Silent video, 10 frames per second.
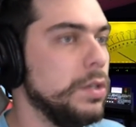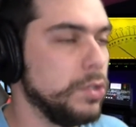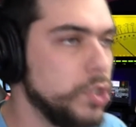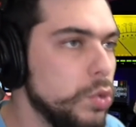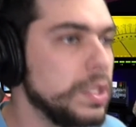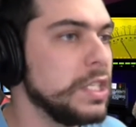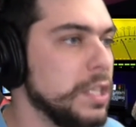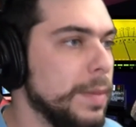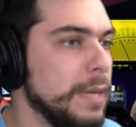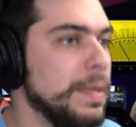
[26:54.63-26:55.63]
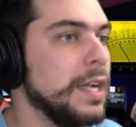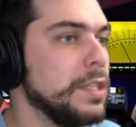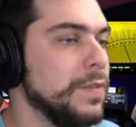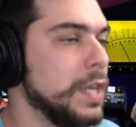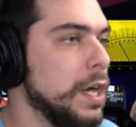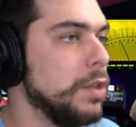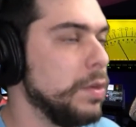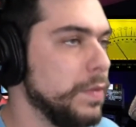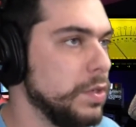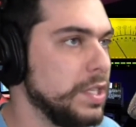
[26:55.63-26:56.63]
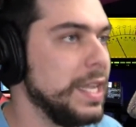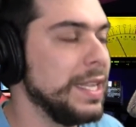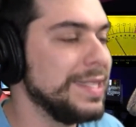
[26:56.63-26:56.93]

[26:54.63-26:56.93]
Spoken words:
You're choosing somebody because of the color of their skin.